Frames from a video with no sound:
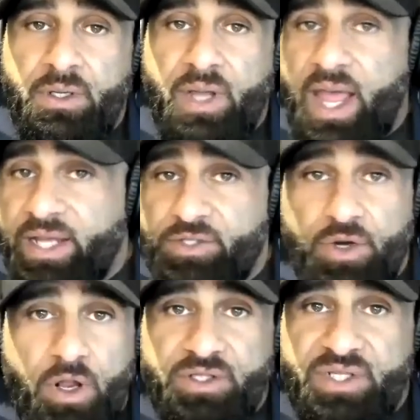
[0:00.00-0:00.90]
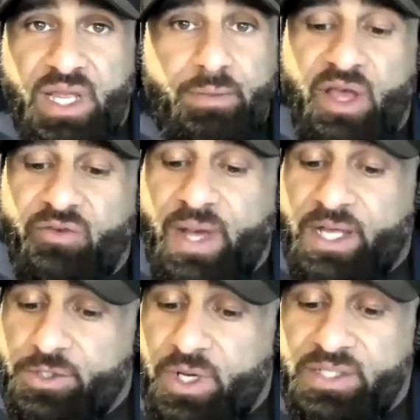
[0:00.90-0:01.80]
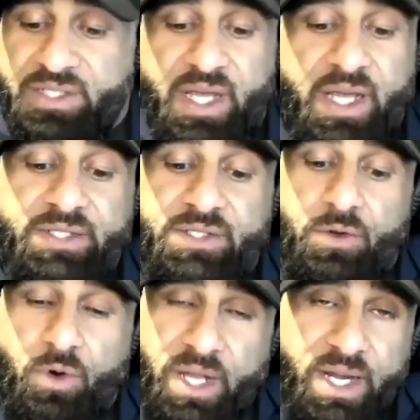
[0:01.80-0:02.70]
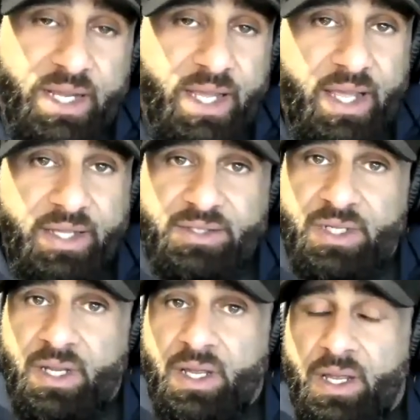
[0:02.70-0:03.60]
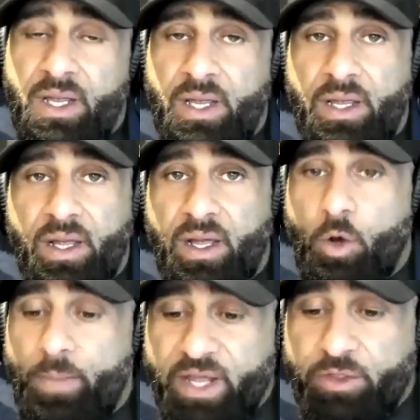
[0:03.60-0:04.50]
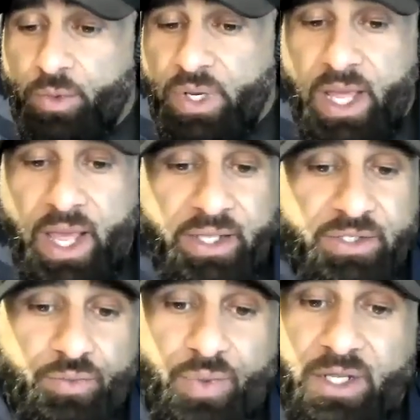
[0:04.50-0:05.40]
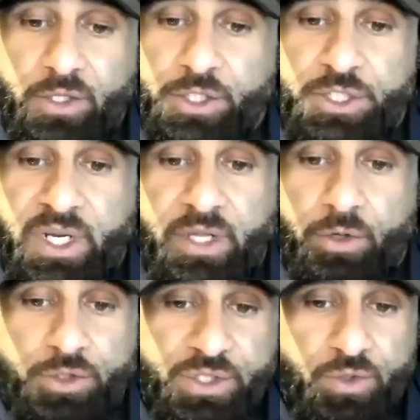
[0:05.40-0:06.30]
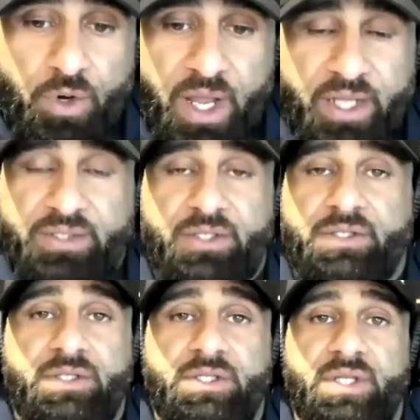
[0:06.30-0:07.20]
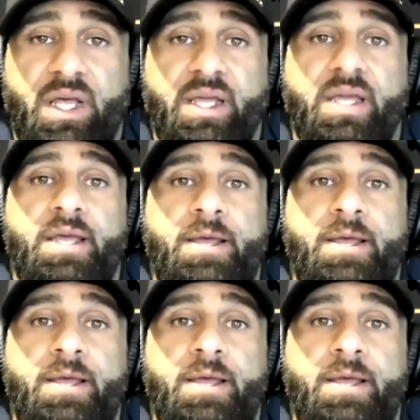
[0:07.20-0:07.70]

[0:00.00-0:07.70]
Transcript: Eggs are not all the same. You have pasteurized eggs, organic eggs, omega-3 eggs, regular shitty grocery store eggs. There's just like,